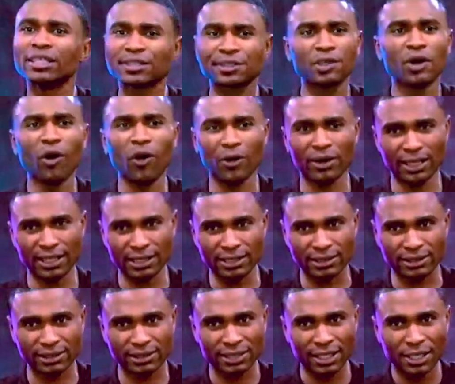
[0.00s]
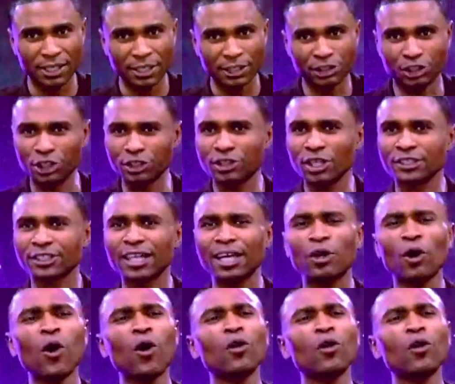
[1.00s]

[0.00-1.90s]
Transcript: this God is. Jesus said,